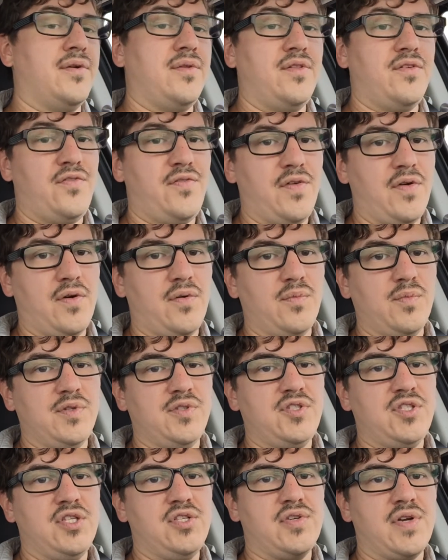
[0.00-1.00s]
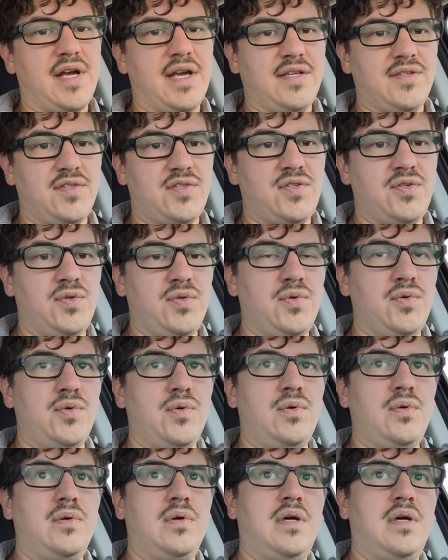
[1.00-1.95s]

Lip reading: in the film when she tries to